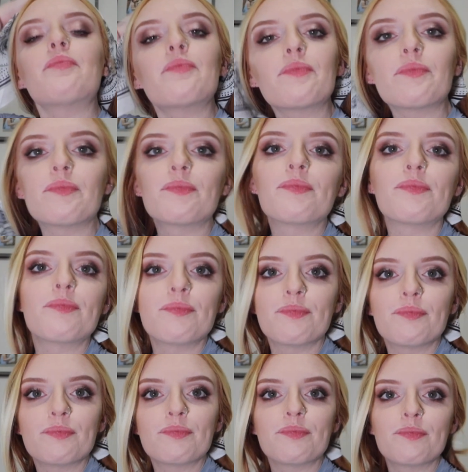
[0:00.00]

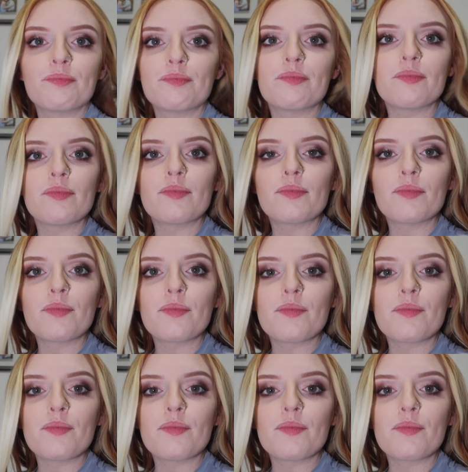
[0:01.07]
(no one is talking)